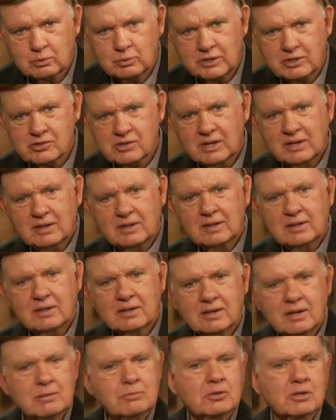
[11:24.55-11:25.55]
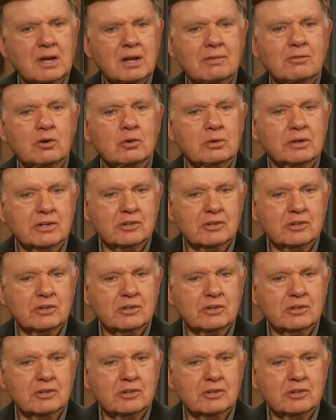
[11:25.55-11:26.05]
which comes out of her own